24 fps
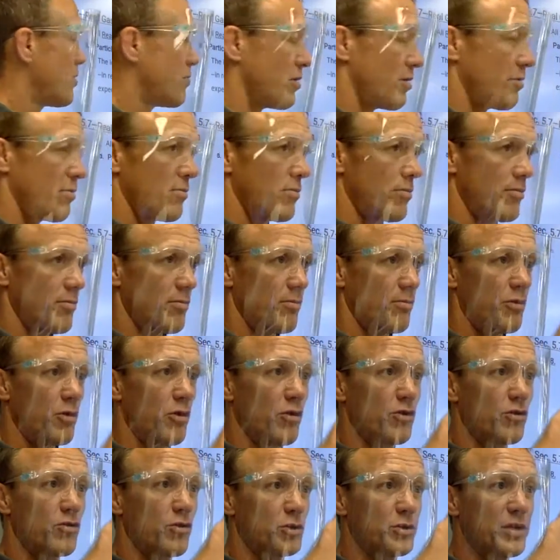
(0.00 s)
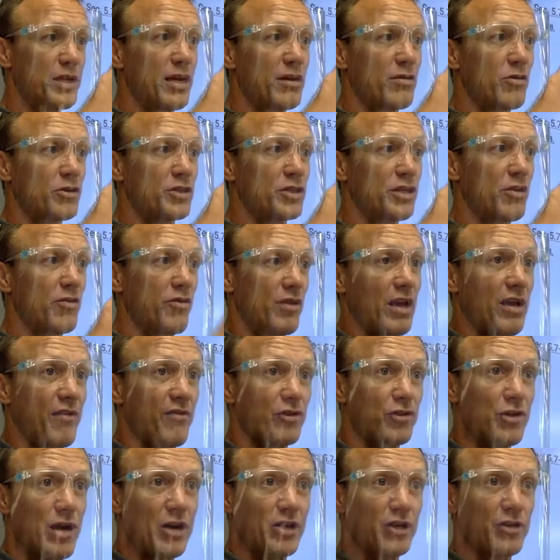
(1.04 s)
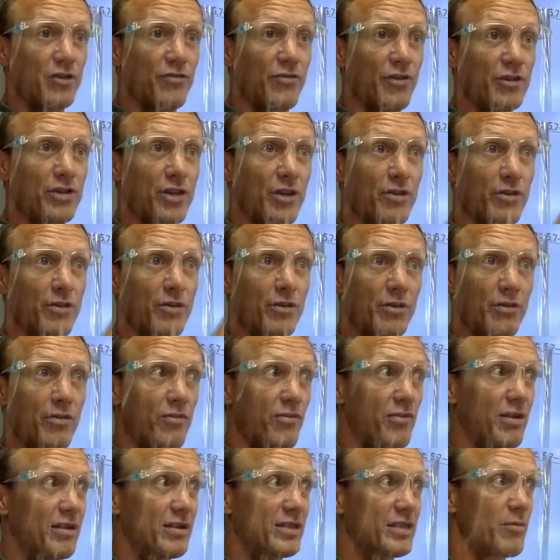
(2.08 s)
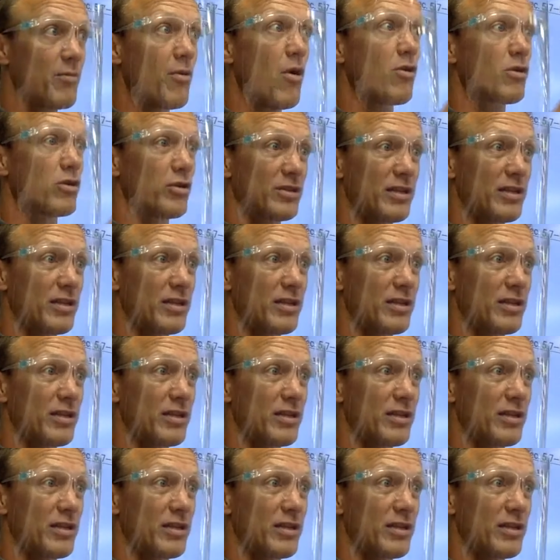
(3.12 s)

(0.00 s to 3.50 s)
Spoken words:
that. But particles, when they get close together, they have attraction for each other.